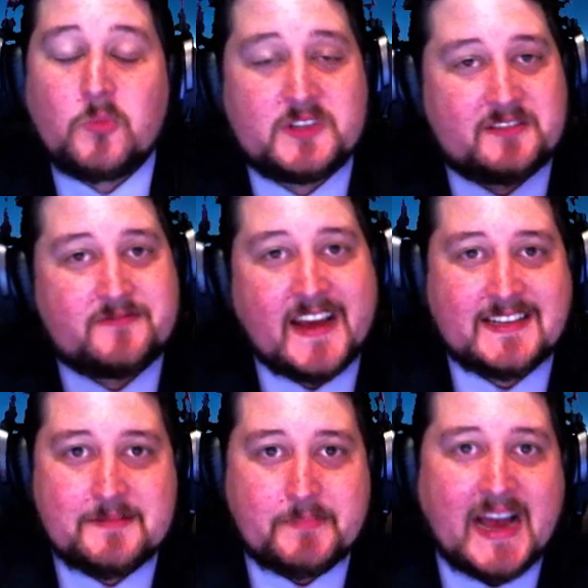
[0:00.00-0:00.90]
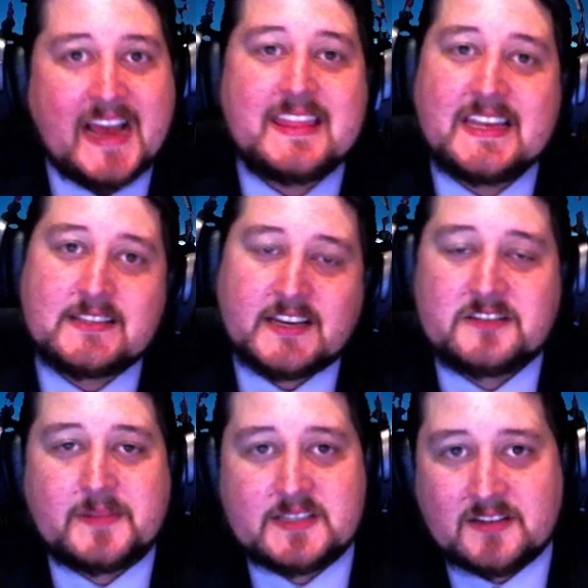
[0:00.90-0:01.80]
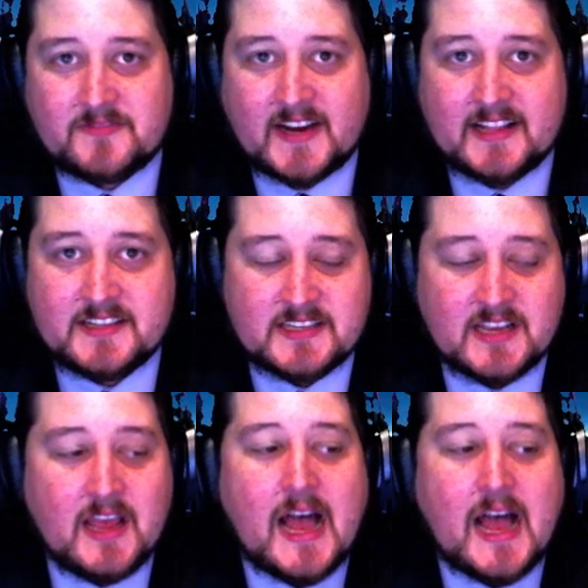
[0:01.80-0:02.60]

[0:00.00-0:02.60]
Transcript: was affected by things like domestic violence.